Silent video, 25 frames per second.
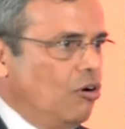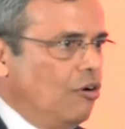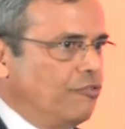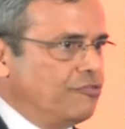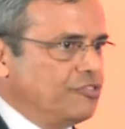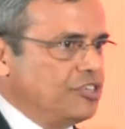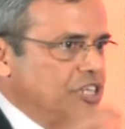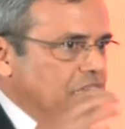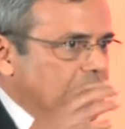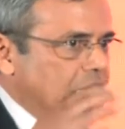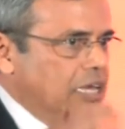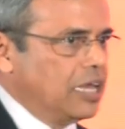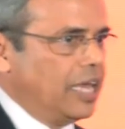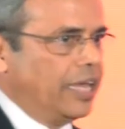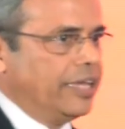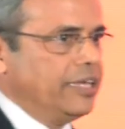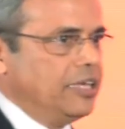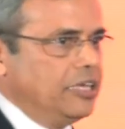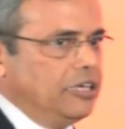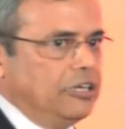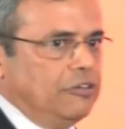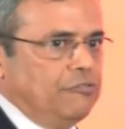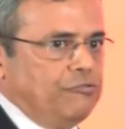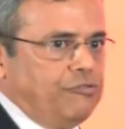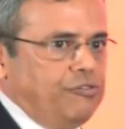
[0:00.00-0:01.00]
of
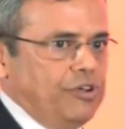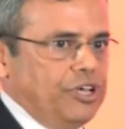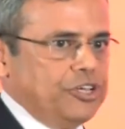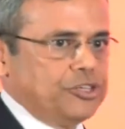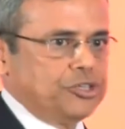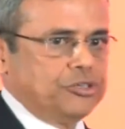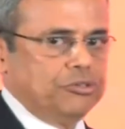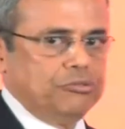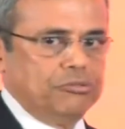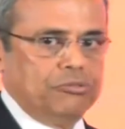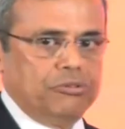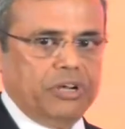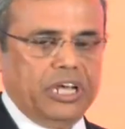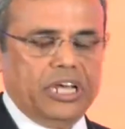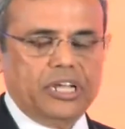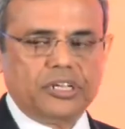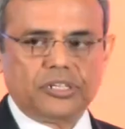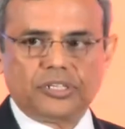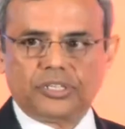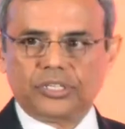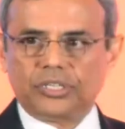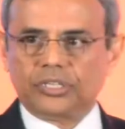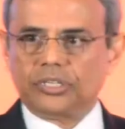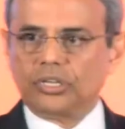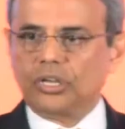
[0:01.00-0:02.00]
declining inflation
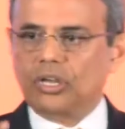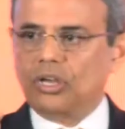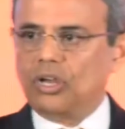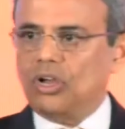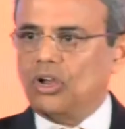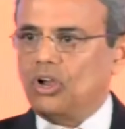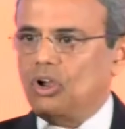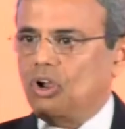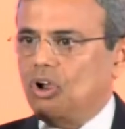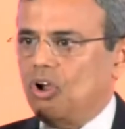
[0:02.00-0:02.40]
rates,